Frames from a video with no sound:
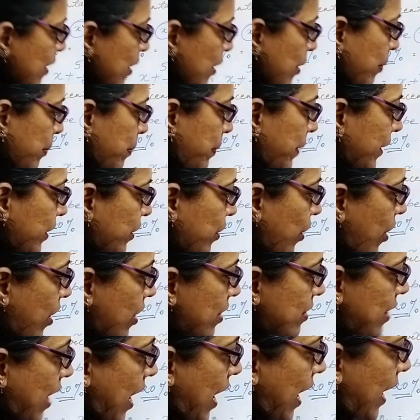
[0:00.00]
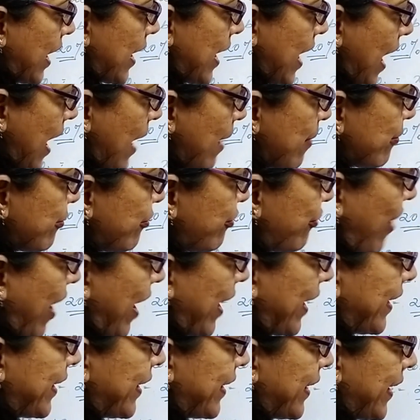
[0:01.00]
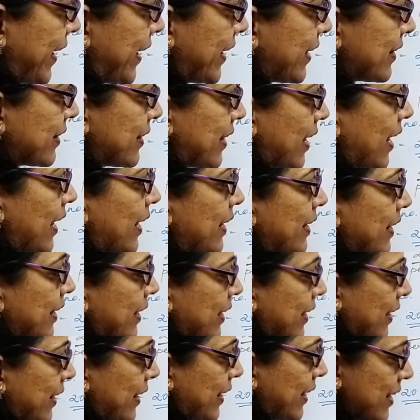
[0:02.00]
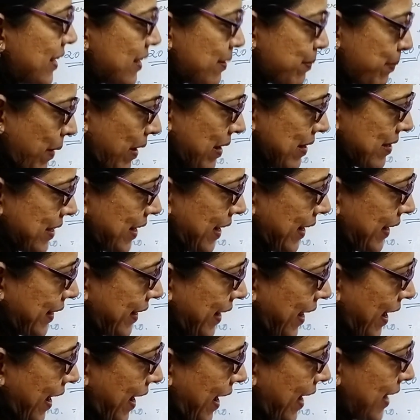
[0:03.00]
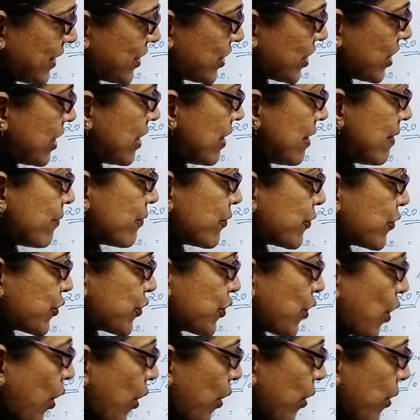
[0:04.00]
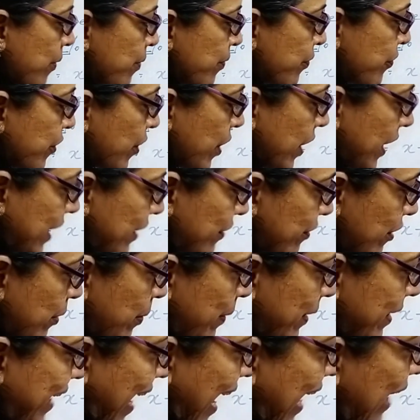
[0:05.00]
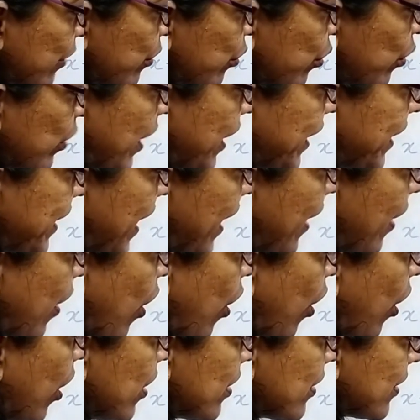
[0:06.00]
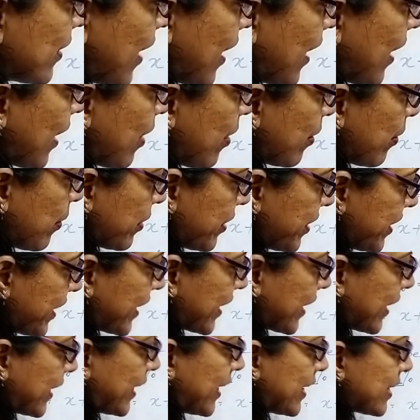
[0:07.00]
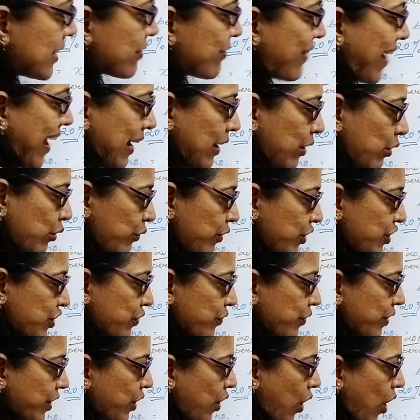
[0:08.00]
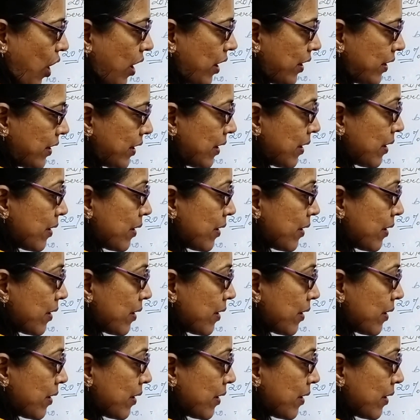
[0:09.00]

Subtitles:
Because I am finding the decrease percentage. So it will be calculated on the decrease value which we got.